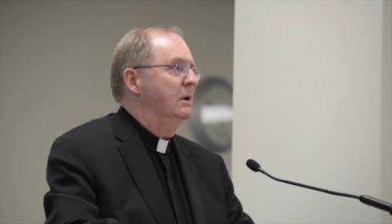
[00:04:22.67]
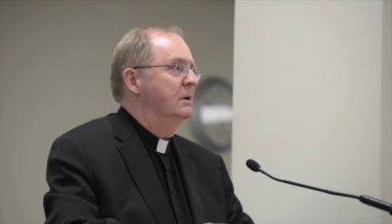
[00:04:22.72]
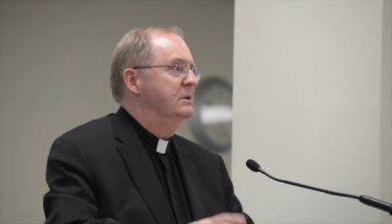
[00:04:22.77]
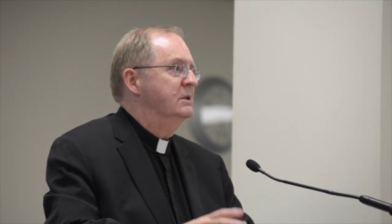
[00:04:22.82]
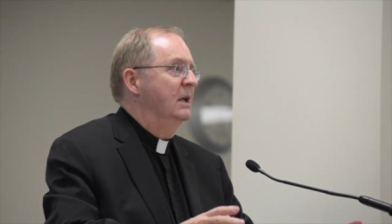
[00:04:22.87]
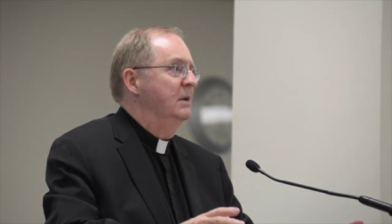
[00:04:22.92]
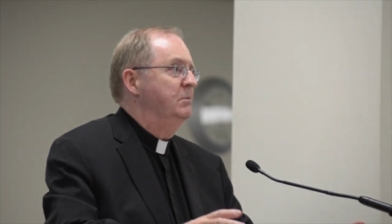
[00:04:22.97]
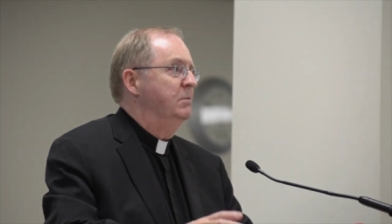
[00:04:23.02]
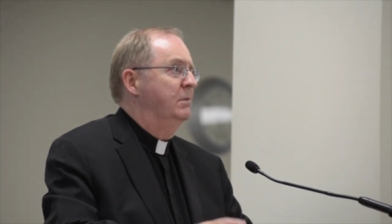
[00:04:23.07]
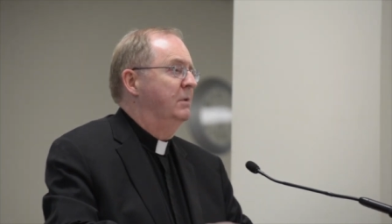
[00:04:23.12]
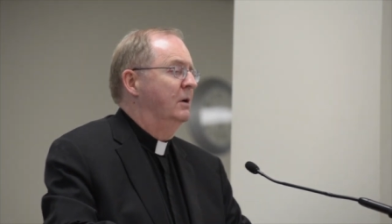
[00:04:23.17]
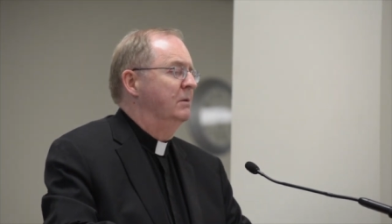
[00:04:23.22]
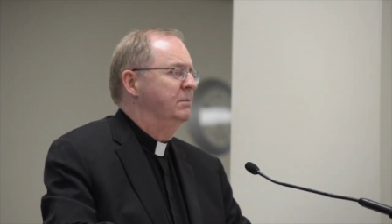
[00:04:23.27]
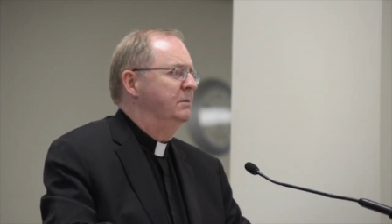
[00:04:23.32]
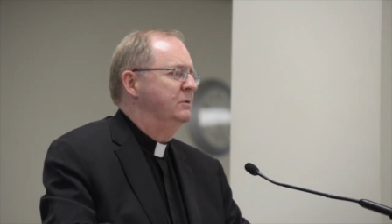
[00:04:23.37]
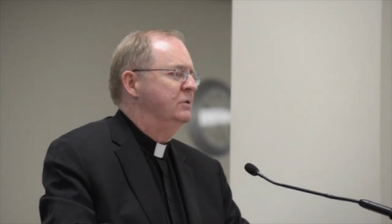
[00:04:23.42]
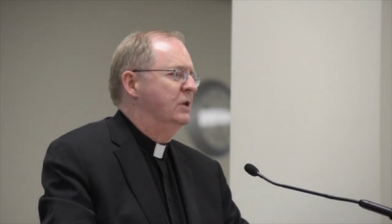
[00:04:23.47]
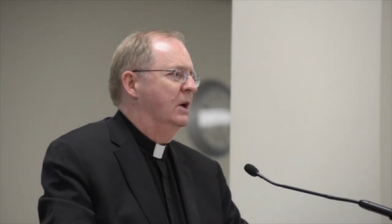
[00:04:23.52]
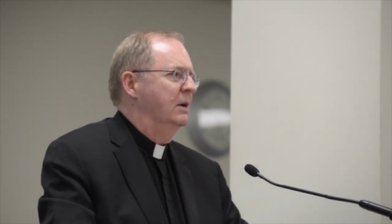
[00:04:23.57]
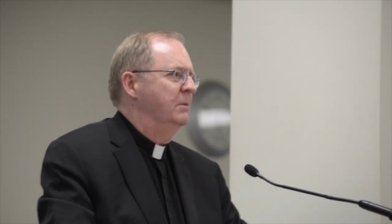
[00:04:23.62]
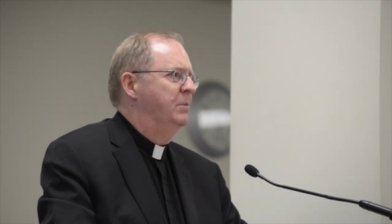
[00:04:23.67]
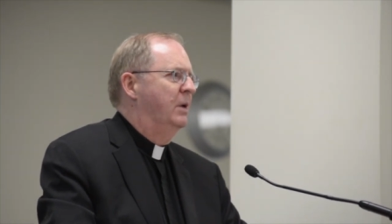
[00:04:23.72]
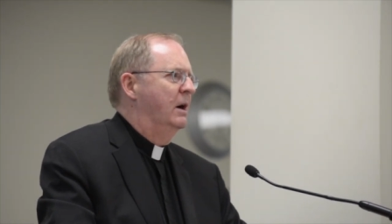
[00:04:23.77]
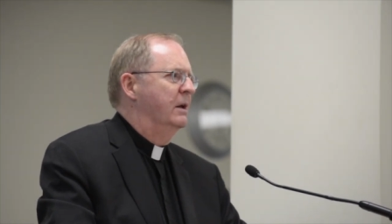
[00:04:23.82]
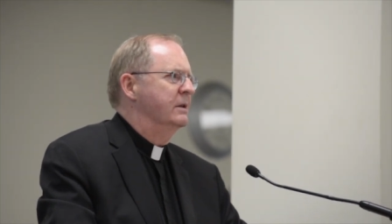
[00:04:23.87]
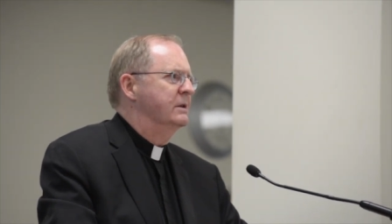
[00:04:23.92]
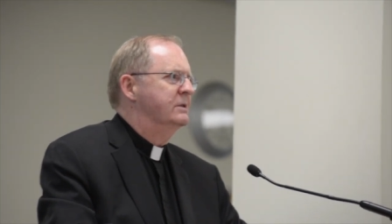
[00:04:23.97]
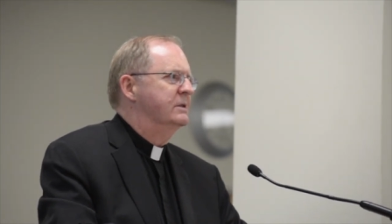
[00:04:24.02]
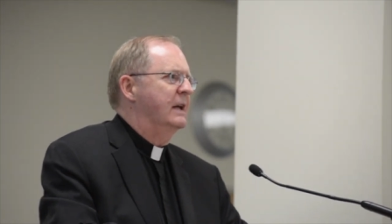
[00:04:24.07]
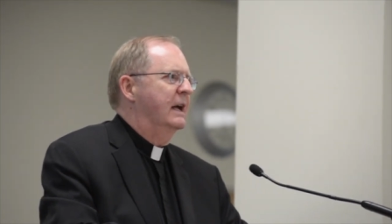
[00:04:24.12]
St. Pope John
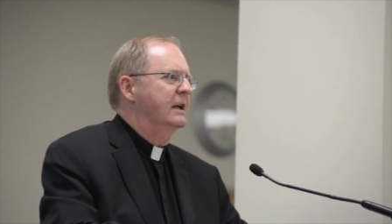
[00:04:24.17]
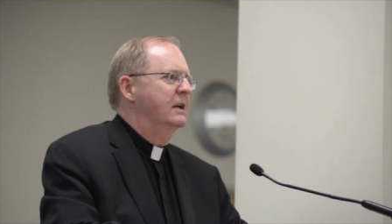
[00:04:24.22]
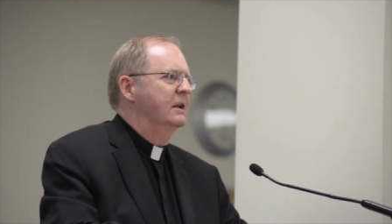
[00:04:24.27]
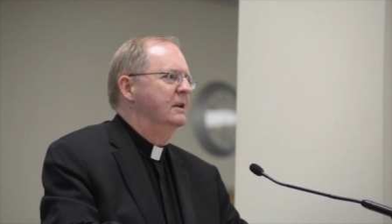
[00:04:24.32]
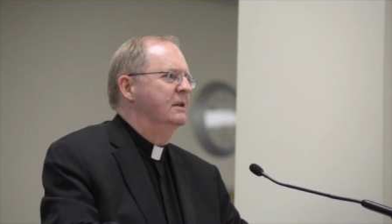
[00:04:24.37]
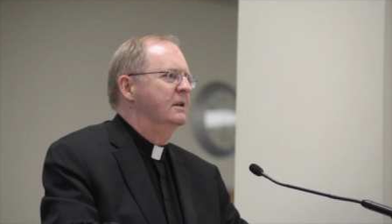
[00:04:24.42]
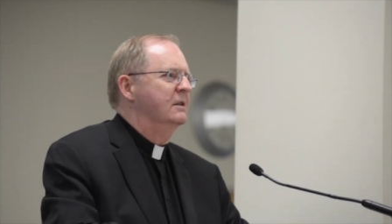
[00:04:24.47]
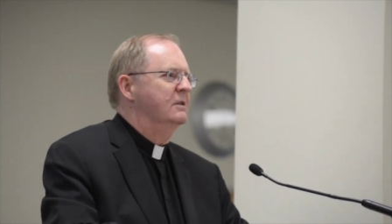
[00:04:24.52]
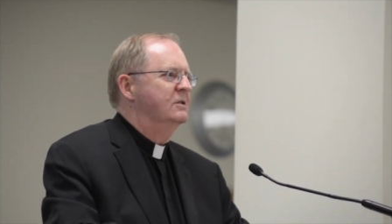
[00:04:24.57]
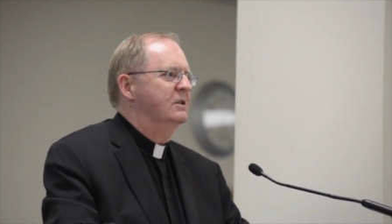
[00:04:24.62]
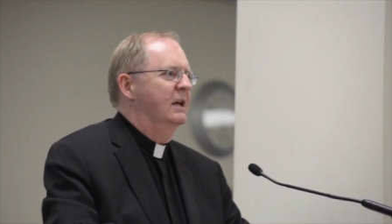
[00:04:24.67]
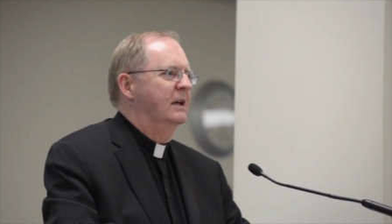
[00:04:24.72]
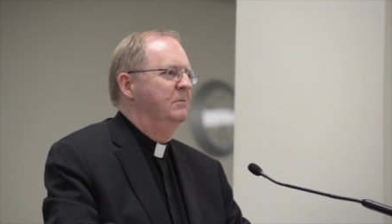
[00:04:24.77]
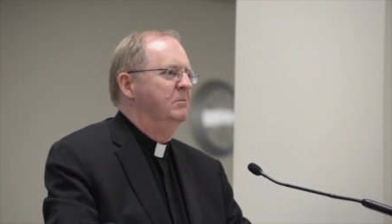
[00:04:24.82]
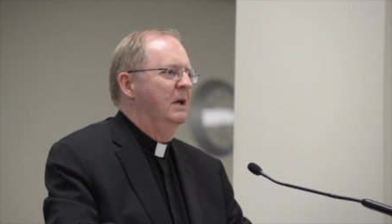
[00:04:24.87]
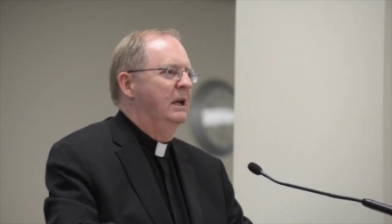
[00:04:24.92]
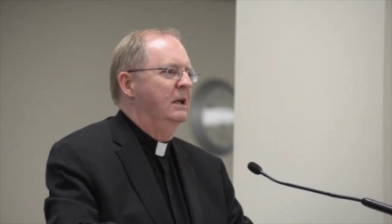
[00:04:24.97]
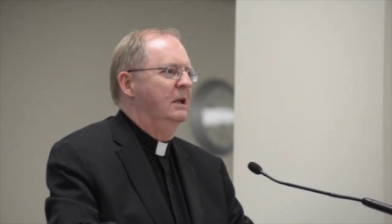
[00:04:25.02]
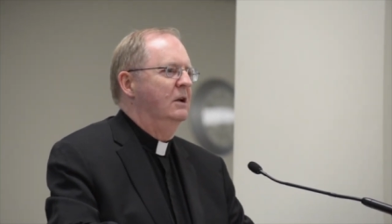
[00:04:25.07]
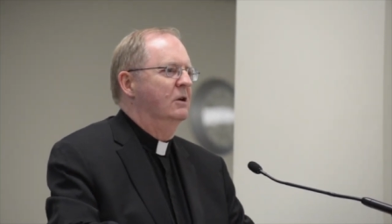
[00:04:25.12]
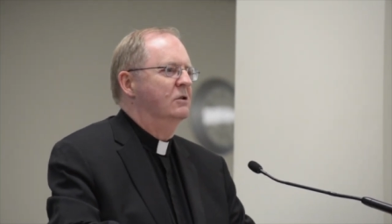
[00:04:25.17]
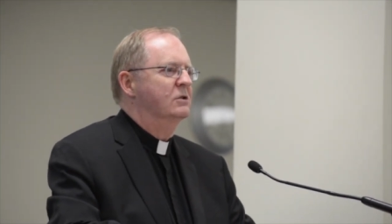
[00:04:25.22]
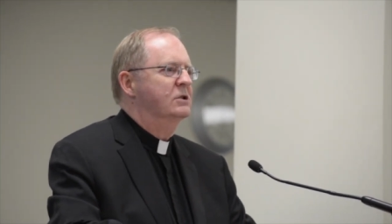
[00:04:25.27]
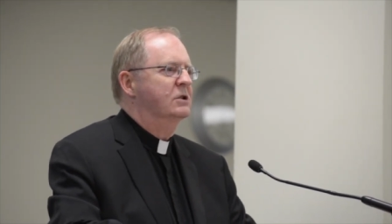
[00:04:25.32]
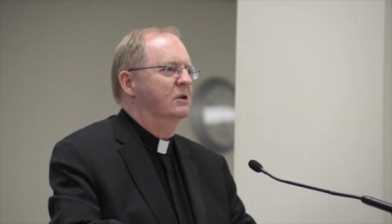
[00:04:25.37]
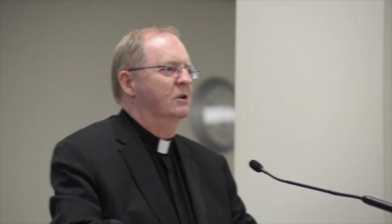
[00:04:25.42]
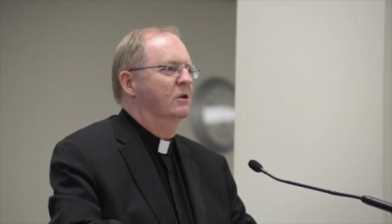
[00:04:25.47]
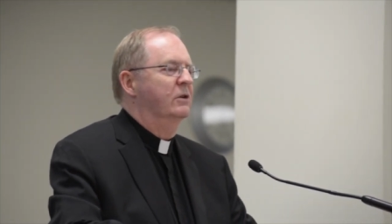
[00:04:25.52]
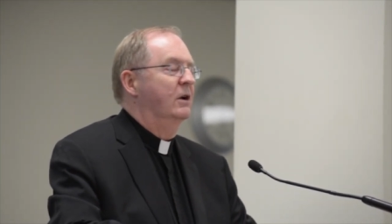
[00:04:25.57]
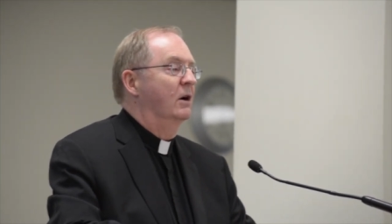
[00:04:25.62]
Paul II said many years
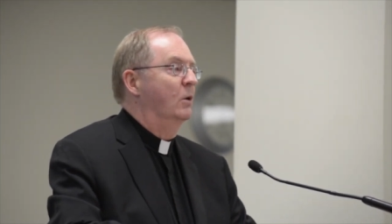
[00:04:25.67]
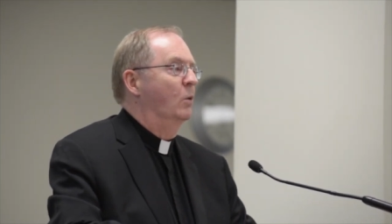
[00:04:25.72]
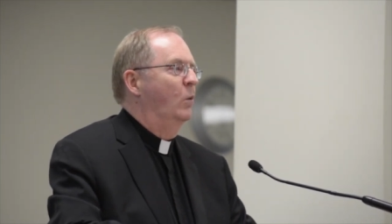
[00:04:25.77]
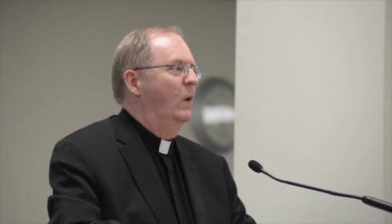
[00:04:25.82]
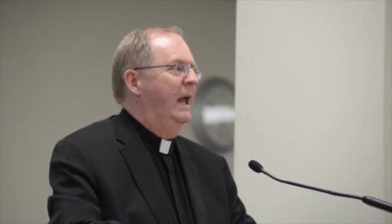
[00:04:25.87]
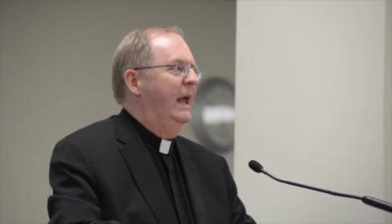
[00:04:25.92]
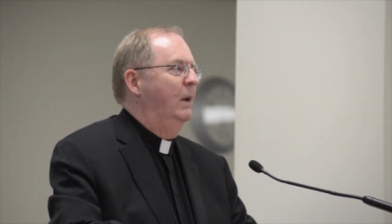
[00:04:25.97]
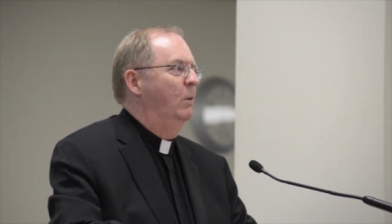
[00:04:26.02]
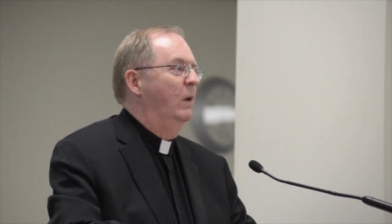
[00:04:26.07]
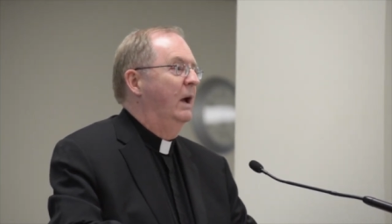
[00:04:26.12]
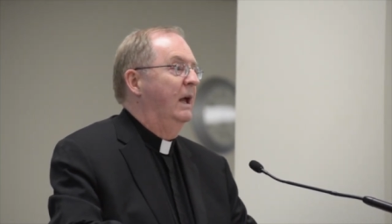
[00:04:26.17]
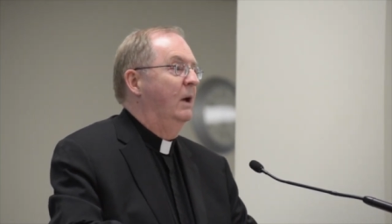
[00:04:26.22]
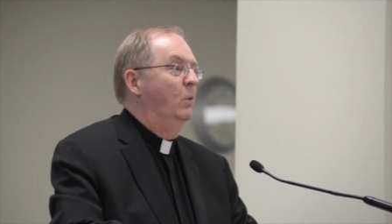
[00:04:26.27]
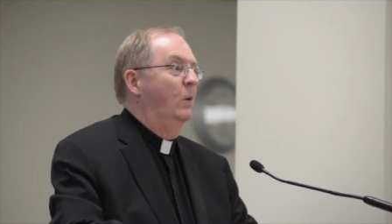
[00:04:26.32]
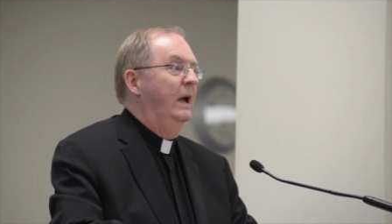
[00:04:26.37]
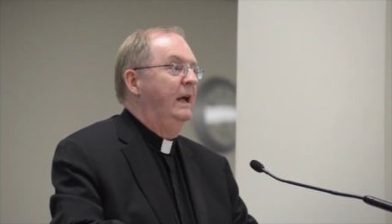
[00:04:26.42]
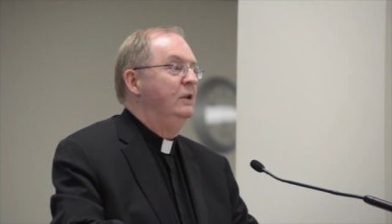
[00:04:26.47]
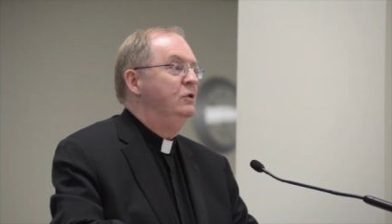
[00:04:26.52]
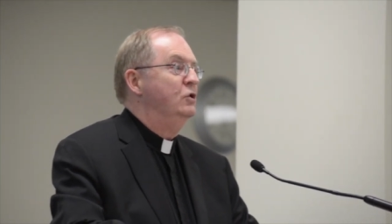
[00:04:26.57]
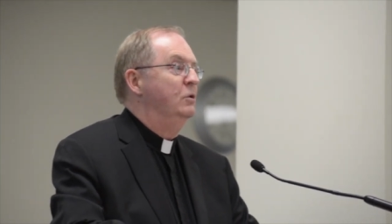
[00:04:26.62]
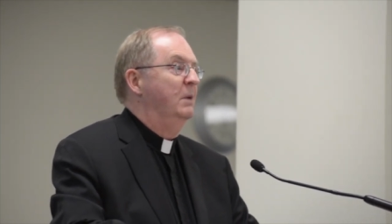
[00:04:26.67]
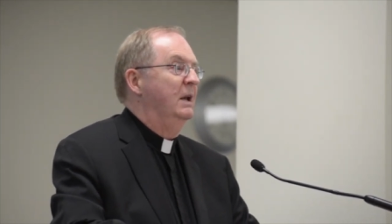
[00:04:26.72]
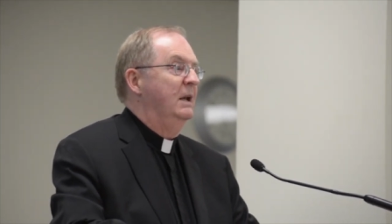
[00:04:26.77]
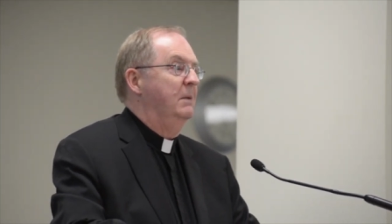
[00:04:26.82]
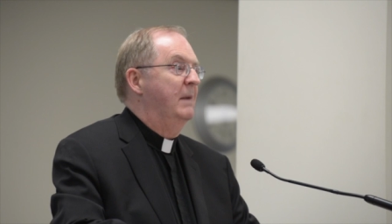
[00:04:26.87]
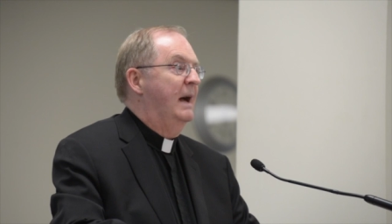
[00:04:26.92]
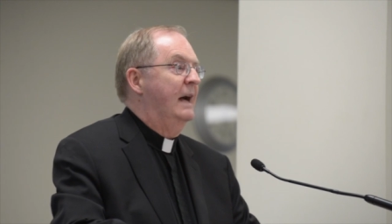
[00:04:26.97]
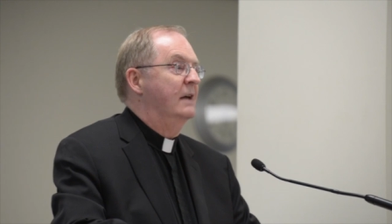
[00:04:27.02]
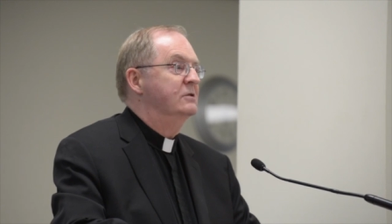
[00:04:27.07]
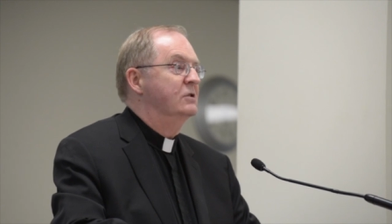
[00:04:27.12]
ago, there are way, way, way too many
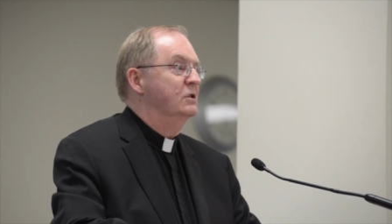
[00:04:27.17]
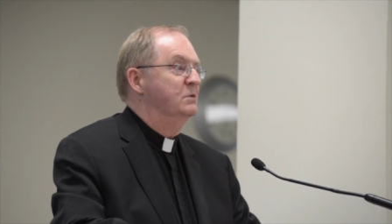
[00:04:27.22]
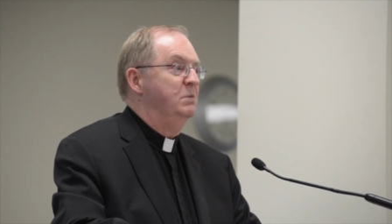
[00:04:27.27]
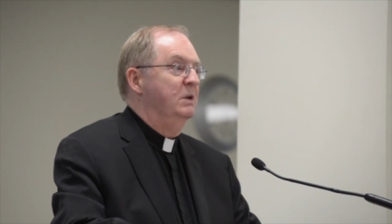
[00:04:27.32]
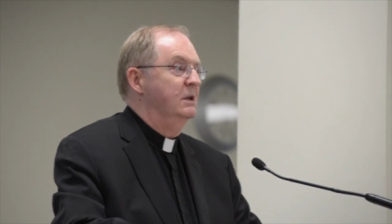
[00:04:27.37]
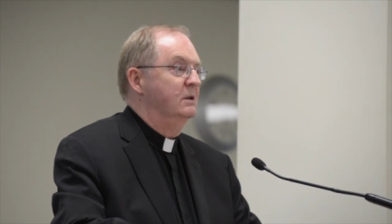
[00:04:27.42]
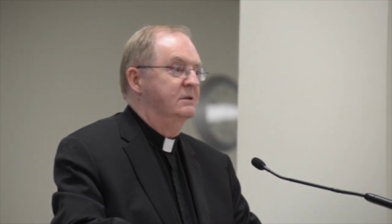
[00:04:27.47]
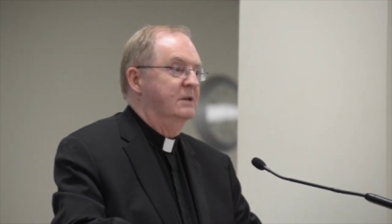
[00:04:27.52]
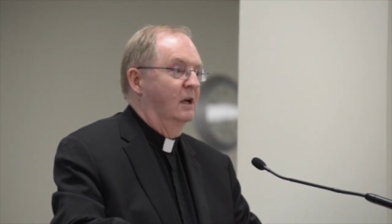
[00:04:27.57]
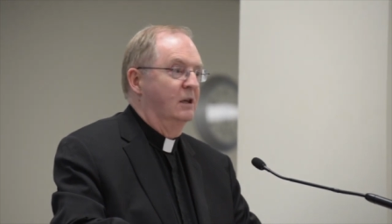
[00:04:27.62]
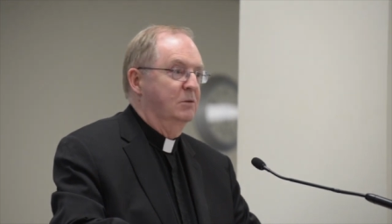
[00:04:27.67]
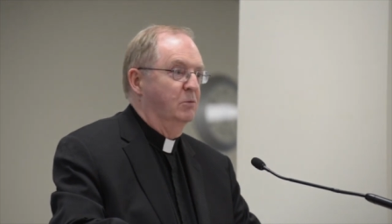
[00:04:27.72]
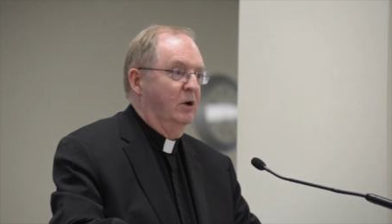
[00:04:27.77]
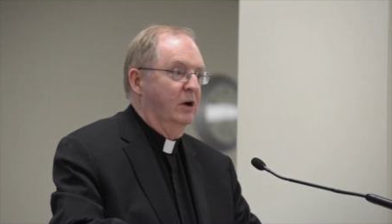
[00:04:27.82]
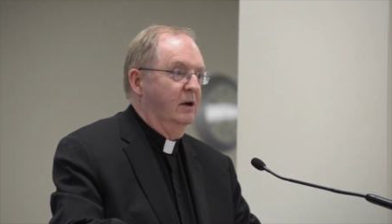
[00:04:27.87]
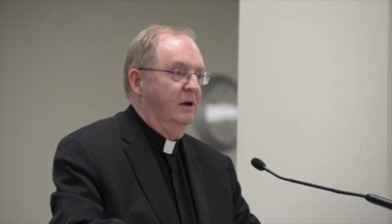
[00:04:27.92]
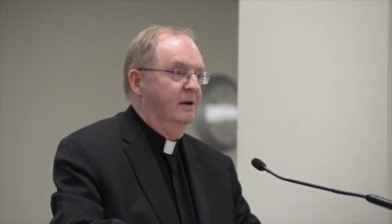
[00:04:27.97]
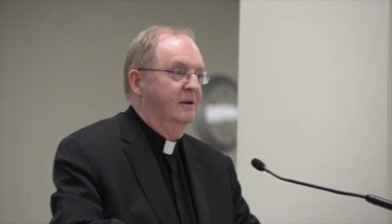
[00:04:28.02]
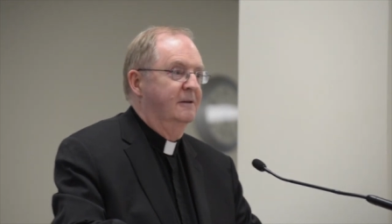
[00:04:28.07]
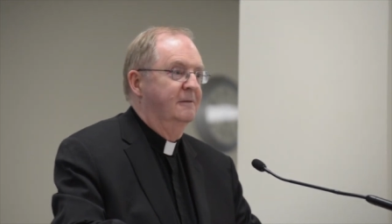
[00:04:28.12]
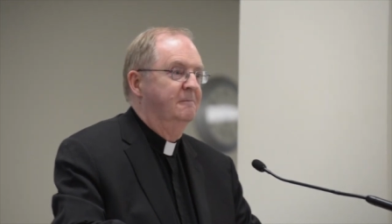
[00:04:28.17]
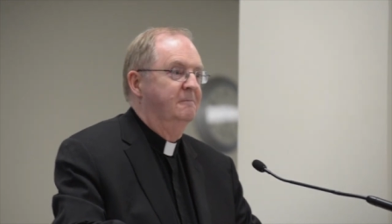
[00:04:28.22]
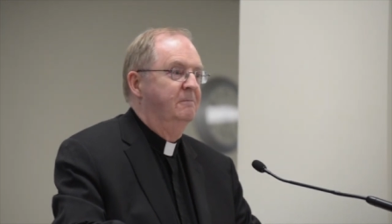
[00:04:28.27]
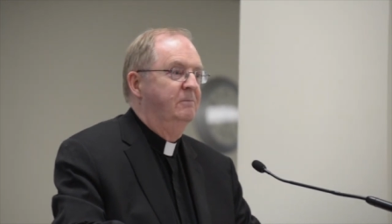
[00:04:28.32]
Masses being celebrated.